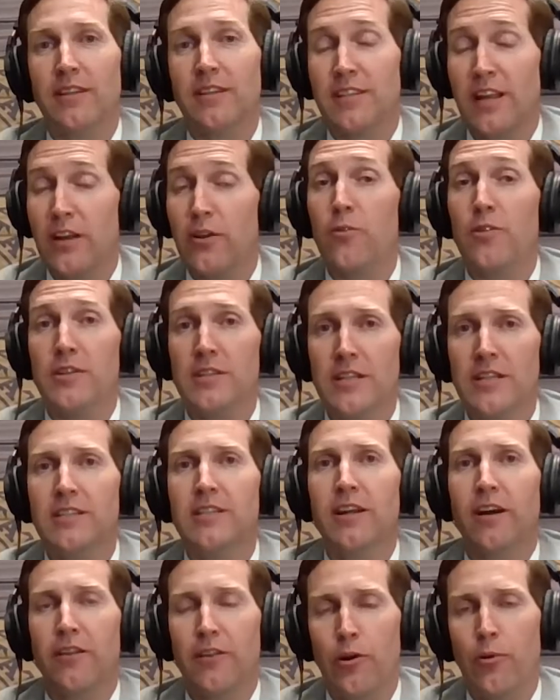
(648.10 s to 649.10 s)
because I know the
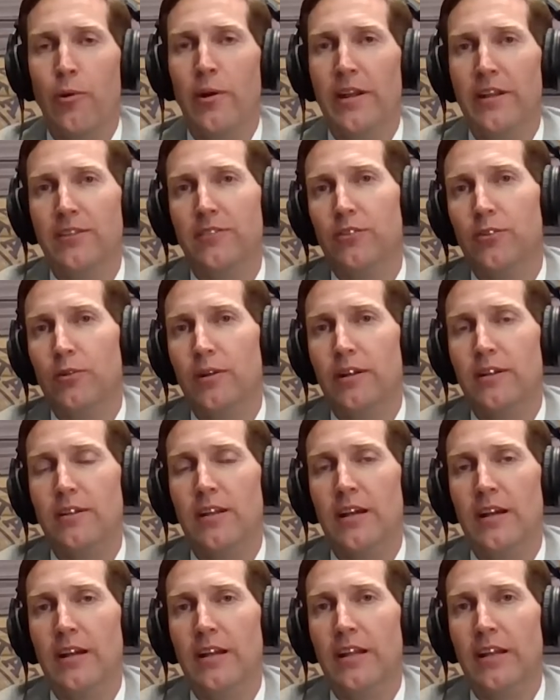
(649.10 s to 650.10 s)
detail that went into it
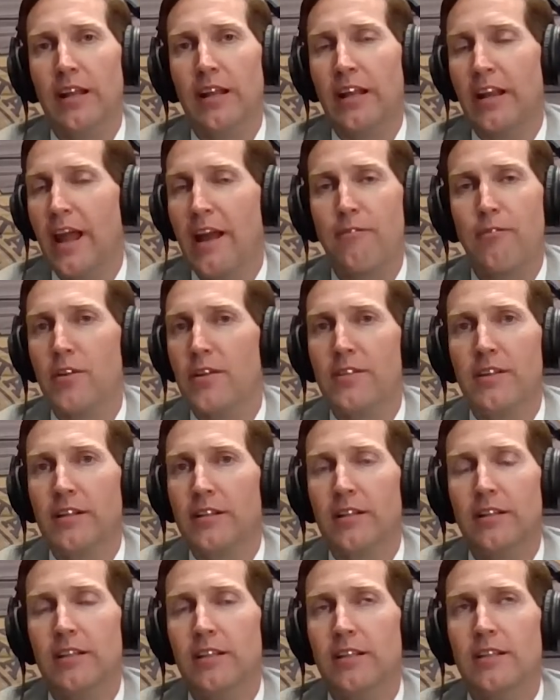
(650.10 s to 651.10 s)
in
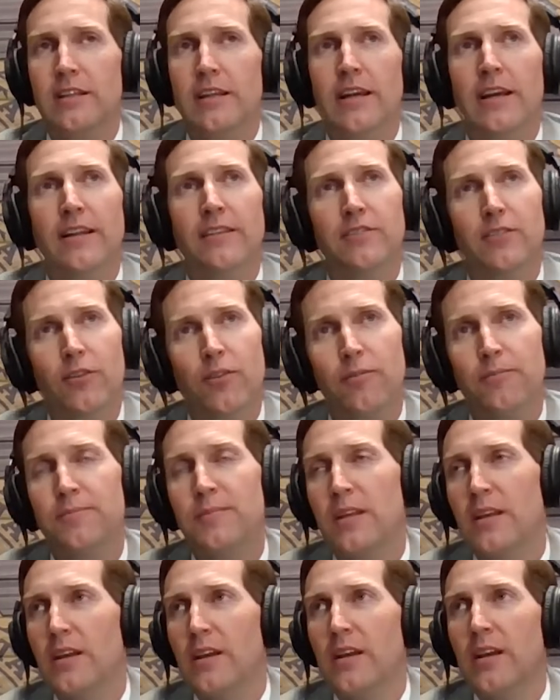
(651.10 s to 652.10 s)
everything that he did. So
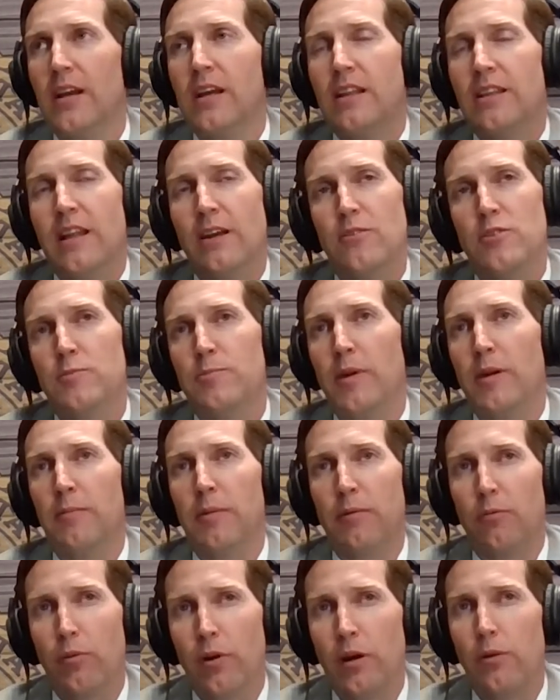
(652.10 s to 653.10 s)
that was big.
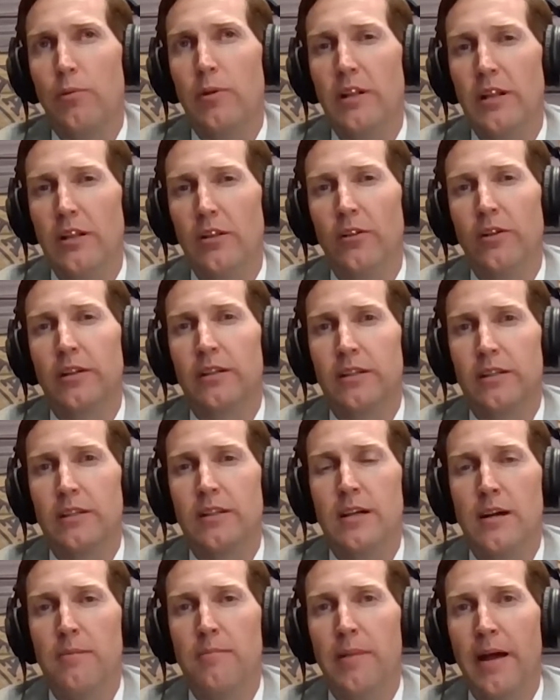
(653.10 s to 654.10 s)
But when I really look
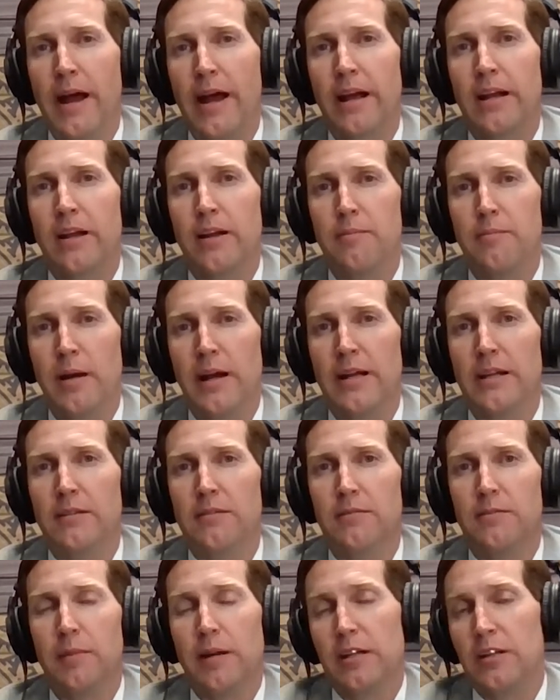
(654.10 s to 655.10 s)
back on
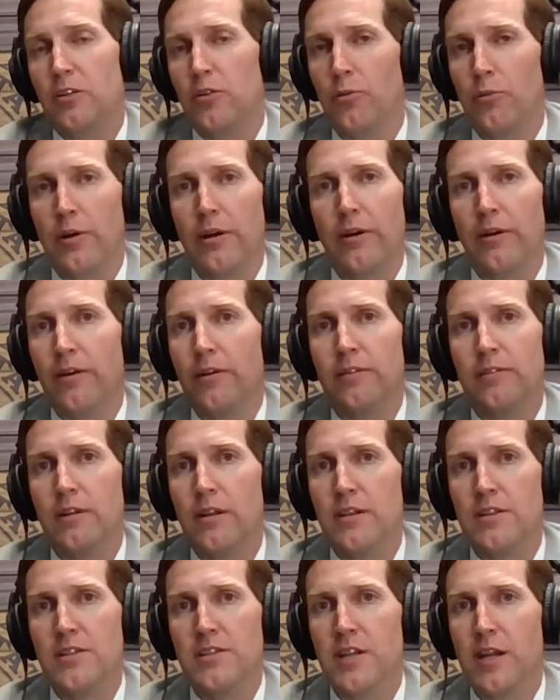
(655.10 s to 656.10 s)
my career
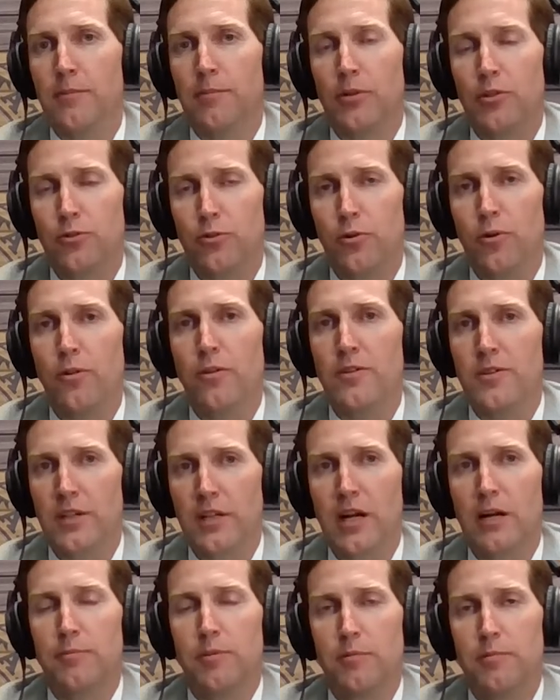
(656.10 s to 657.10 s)
in the State Patrol, there's
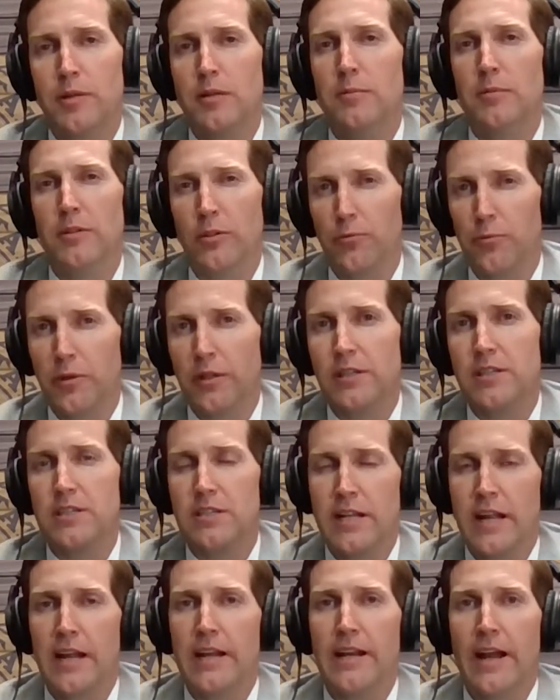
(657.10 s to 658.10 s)
a couple of people that really
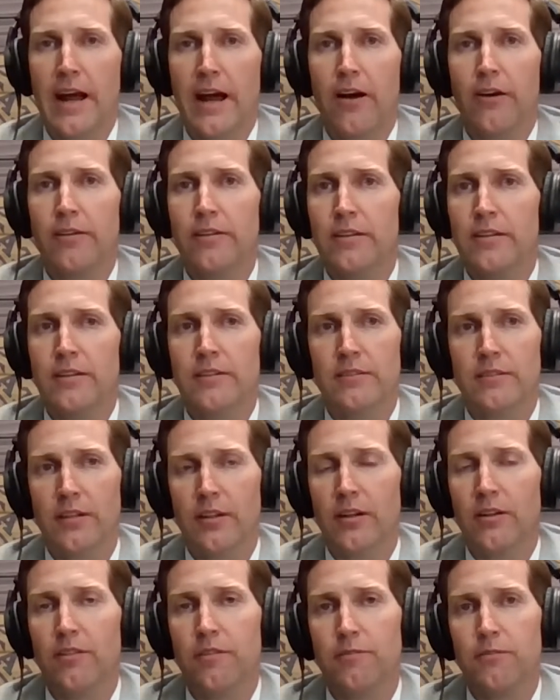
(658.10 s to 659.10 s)
stand out, and
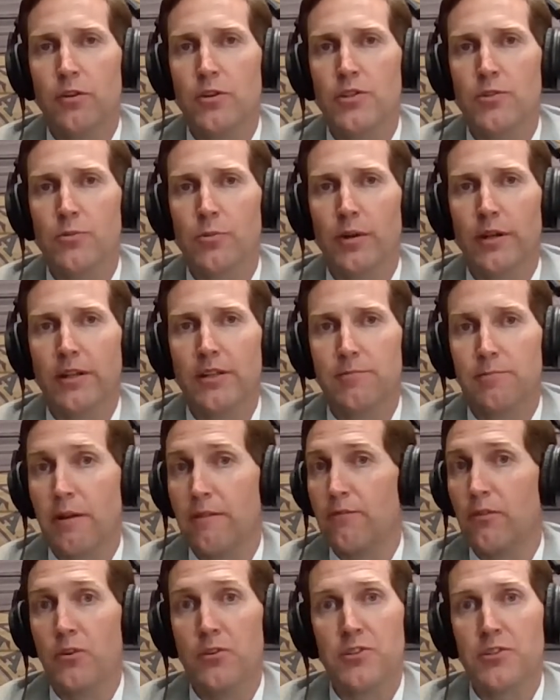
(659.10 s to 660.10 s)
the first one is
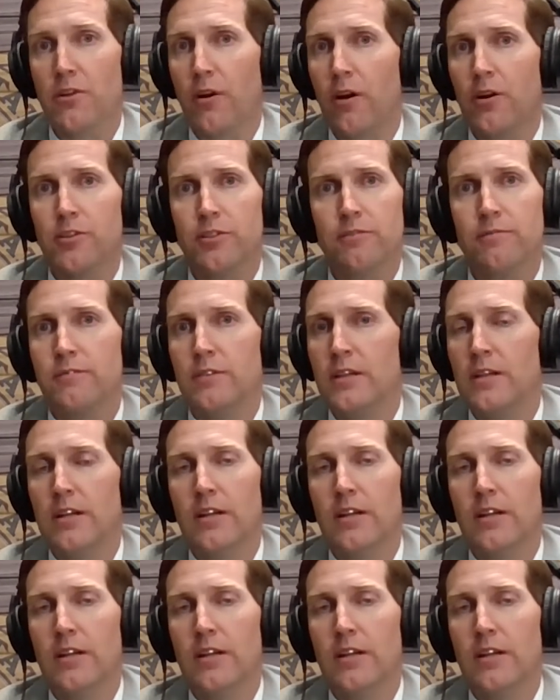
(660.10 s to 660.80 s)
my first sergeant.